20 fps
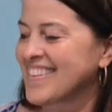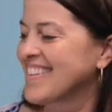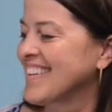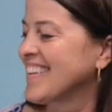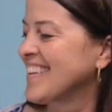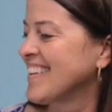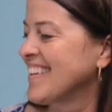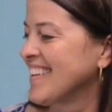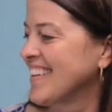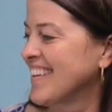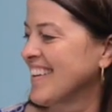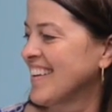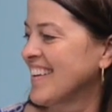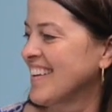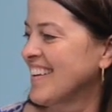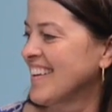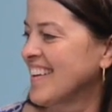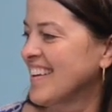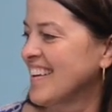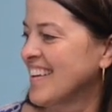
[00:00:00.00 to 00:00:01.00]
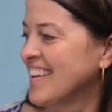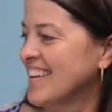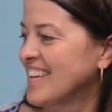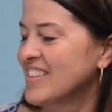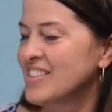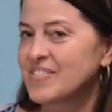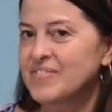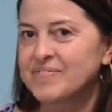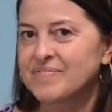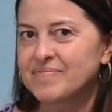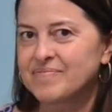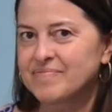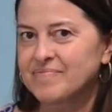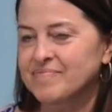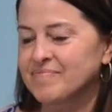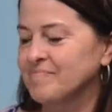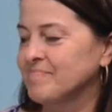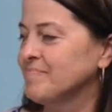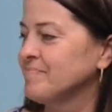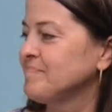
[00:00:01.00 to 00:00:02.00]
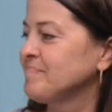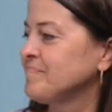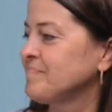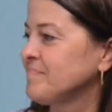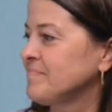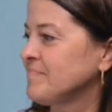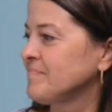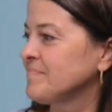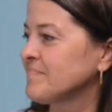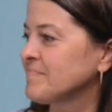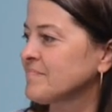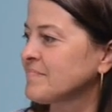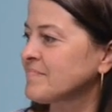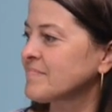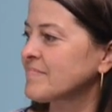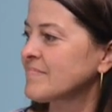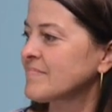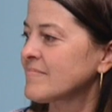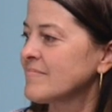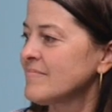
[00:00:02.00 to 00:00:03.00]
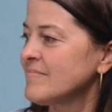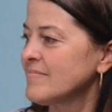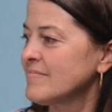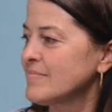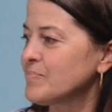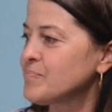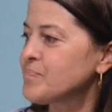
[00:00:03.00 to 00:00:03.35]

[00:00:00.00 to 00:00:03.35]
No one is speaking in this clip.